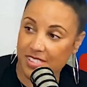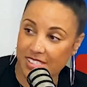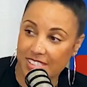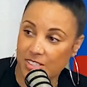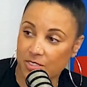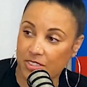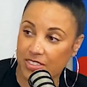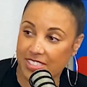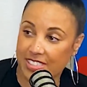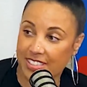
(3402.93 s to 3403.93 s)
See, Troy
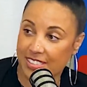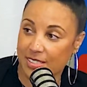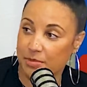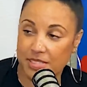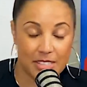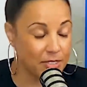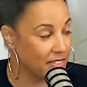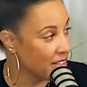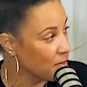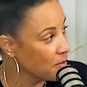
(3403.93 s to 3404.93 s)
always got something to say over
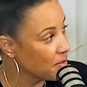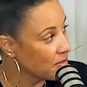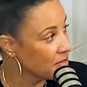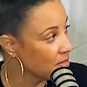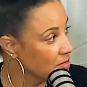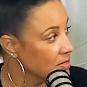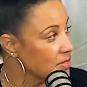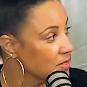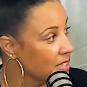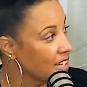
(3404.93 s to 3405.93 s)
there.
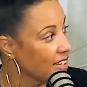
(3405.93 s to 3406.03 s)
Okay.